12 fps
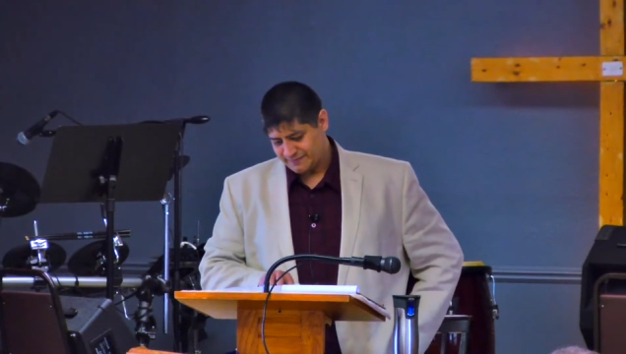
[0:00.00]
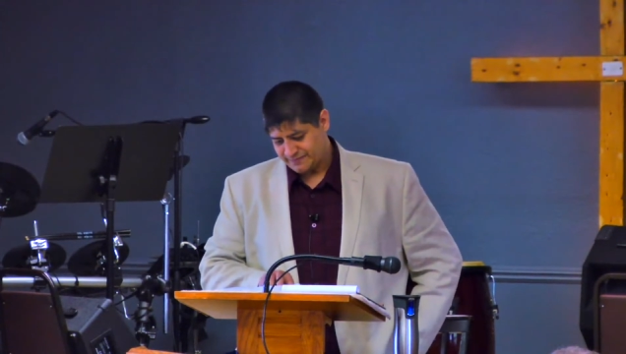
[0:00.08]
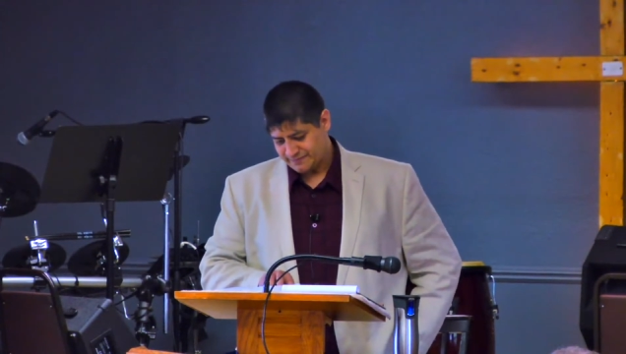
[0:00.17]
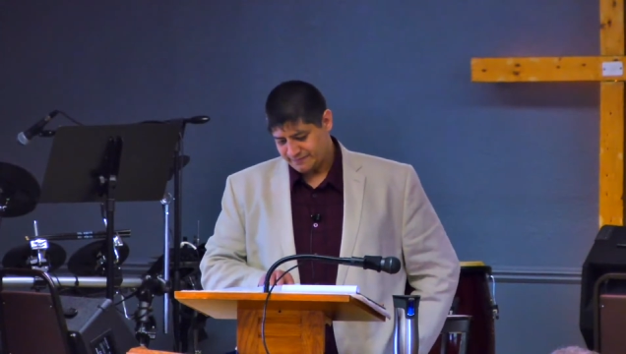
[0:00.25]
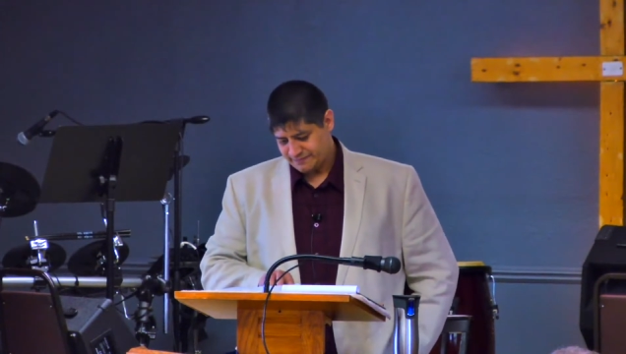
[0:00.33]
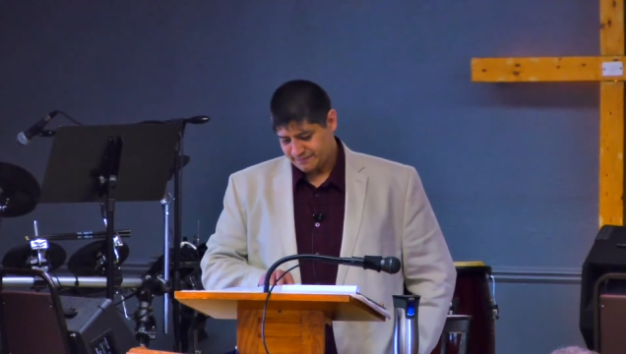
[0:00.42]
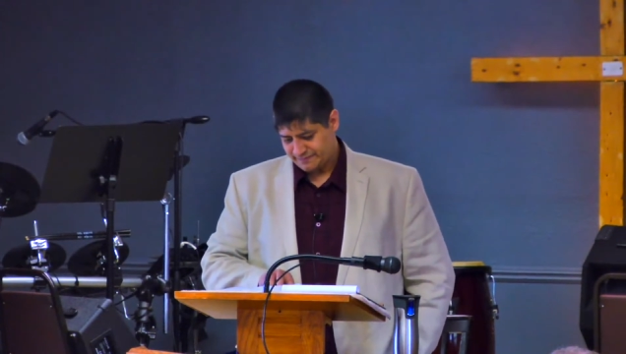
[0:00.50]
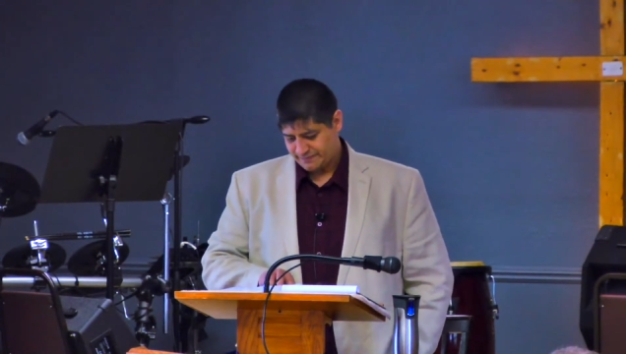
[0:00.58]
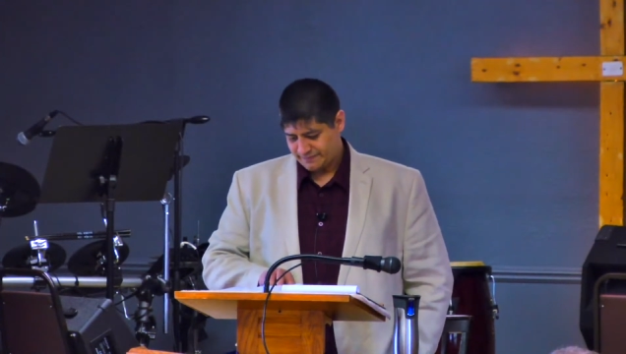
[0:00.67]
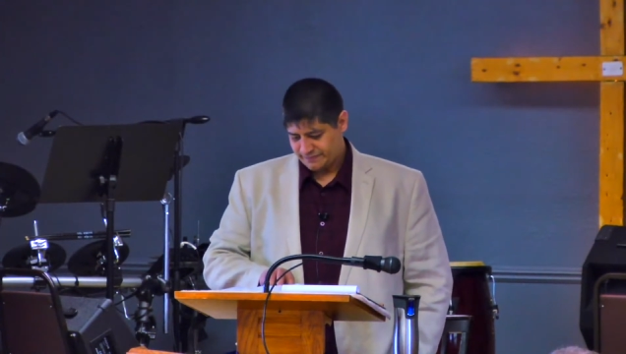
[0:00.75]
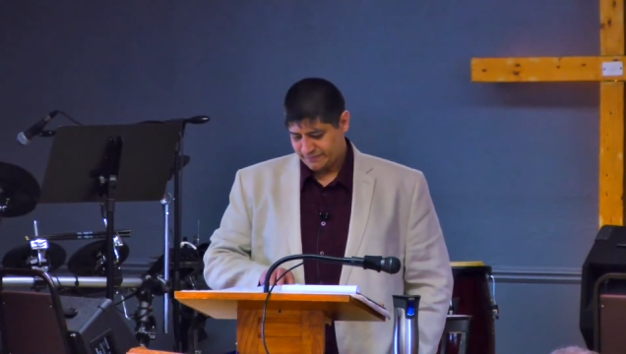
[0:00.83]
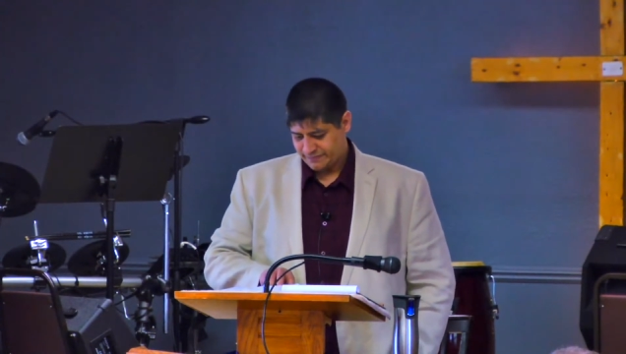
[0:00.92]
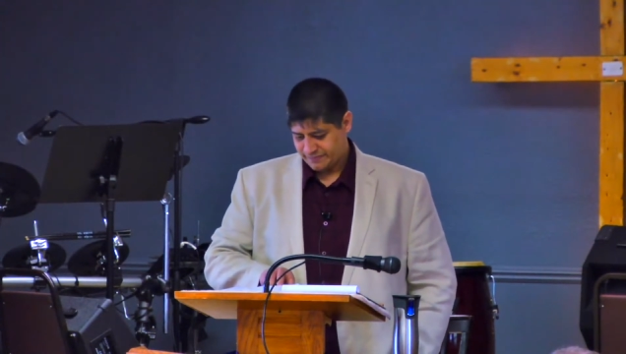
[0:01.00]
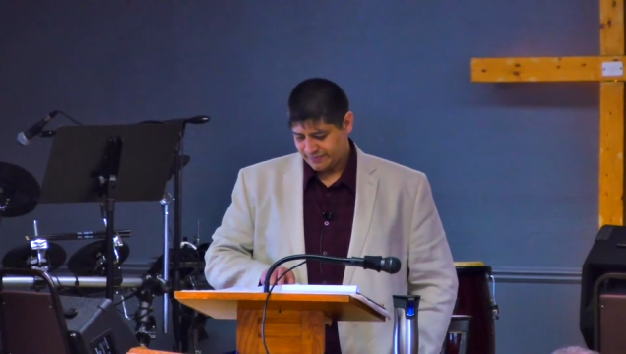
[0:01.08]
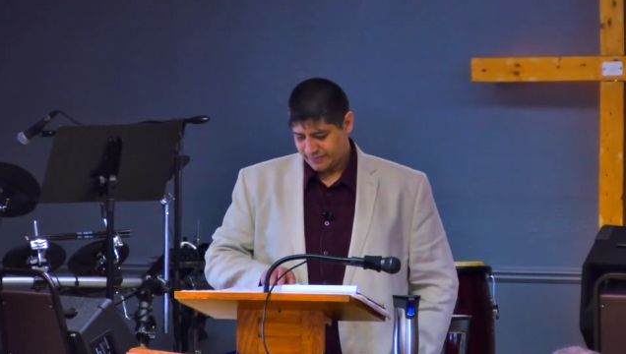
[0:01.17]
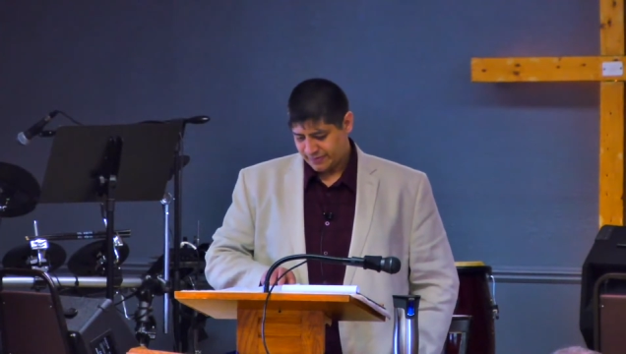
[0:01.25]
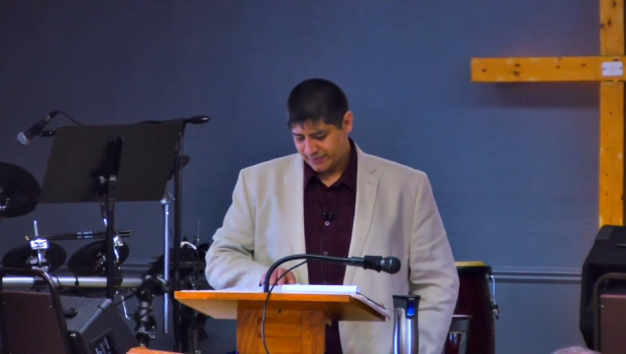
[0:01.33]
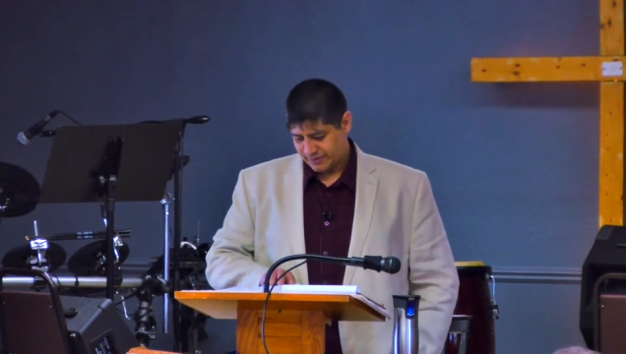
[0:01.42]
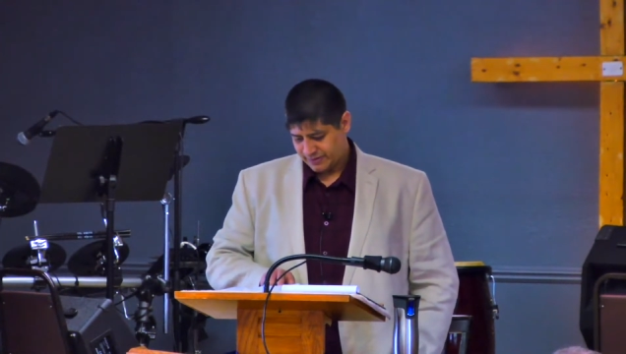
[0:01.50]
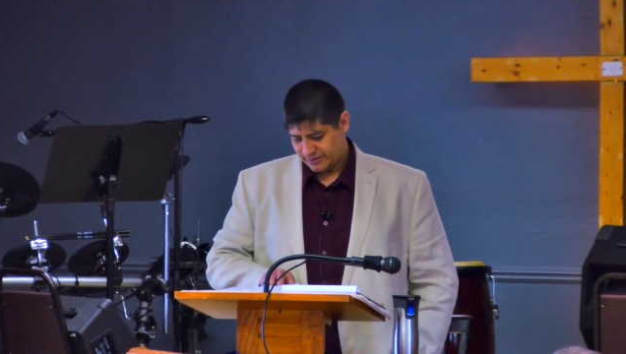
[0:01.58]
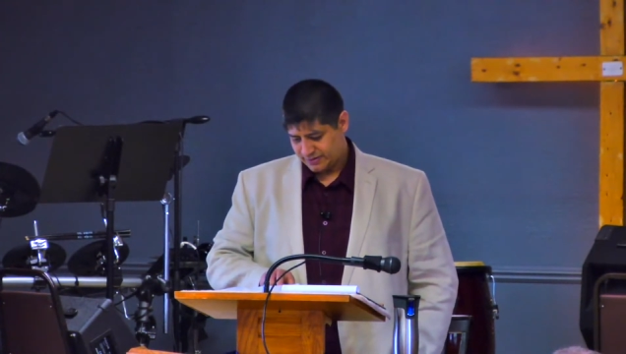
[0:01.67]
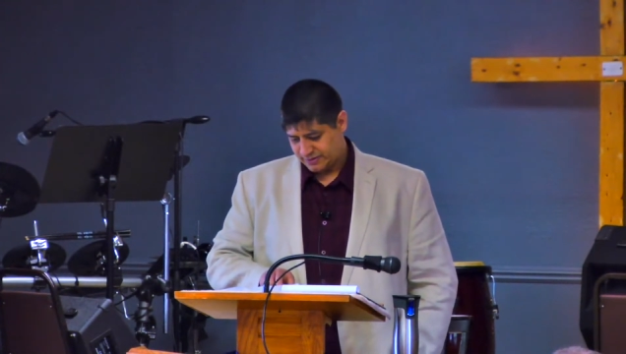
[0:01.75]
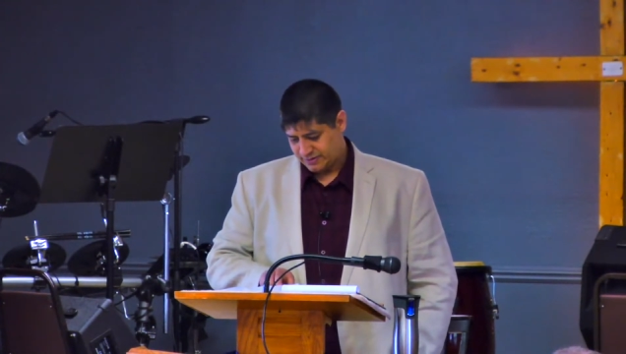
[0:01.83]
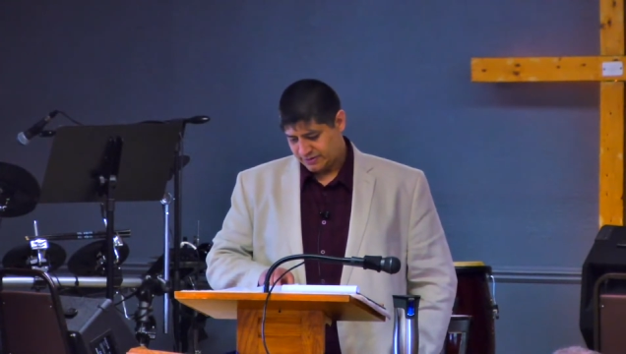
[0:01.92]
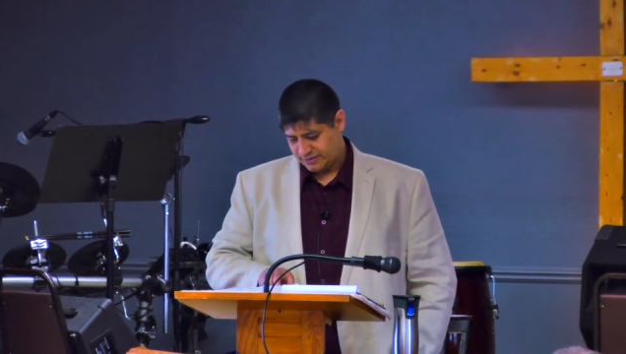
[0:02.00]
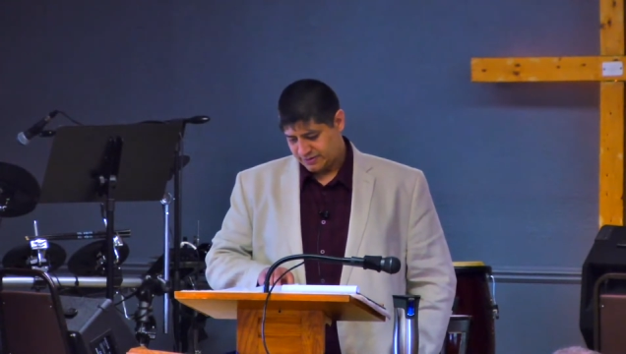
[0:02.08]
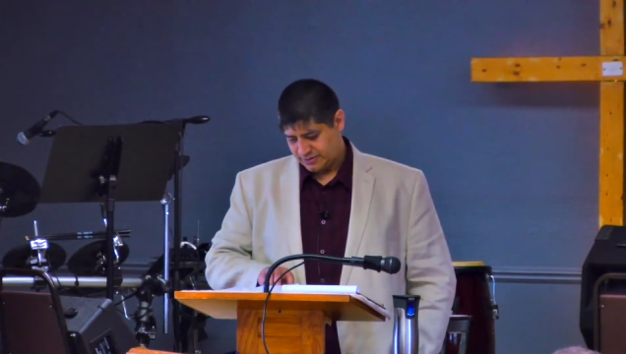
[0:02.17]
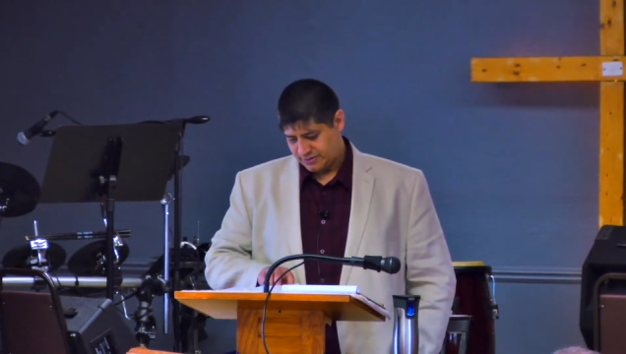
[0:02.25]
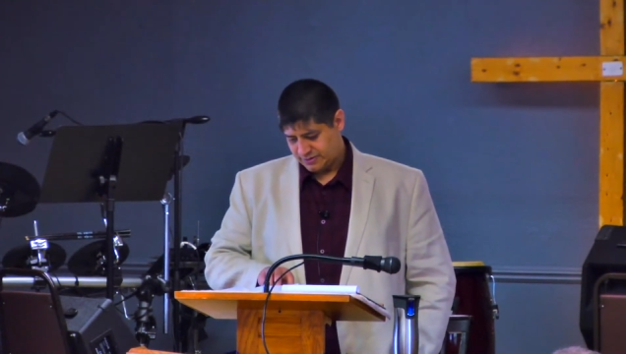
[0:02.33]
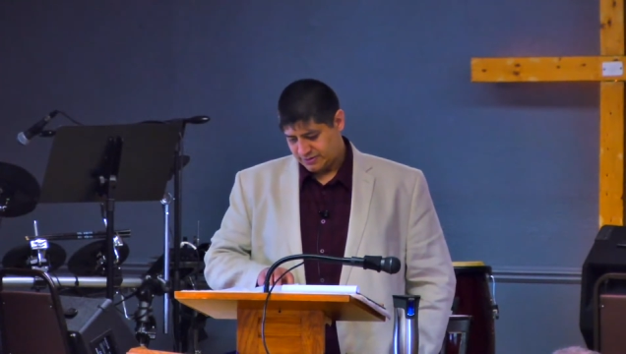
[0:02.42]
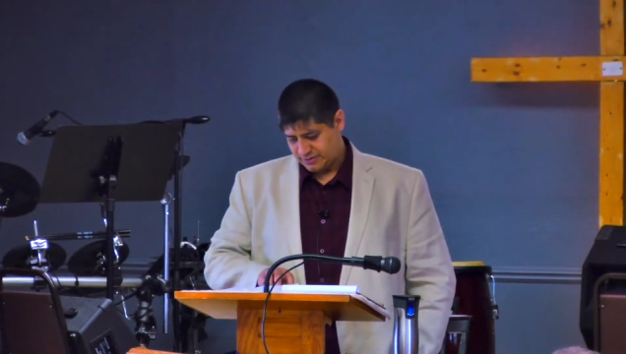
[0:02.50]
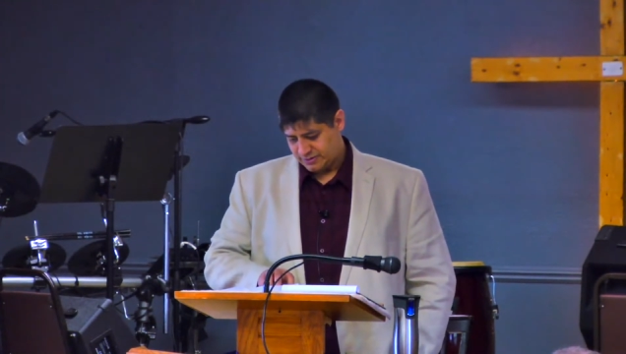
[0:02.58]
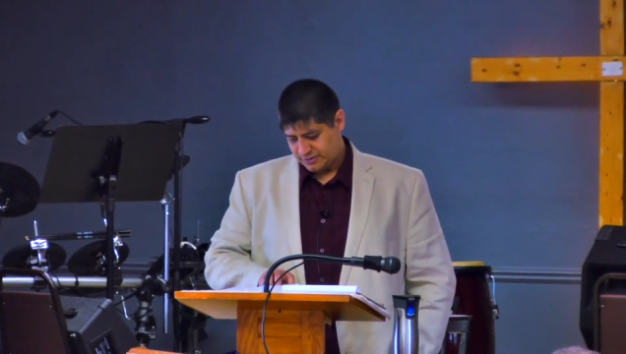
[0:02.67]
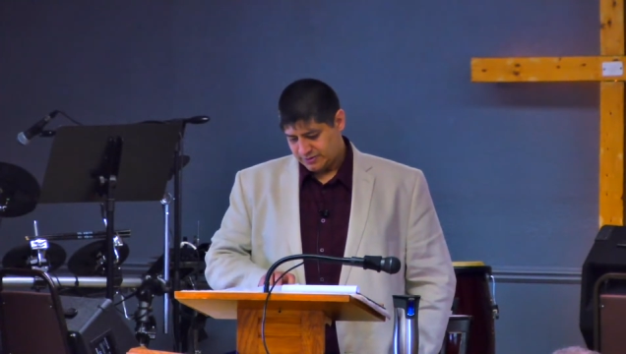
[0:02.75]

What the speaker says: (silence)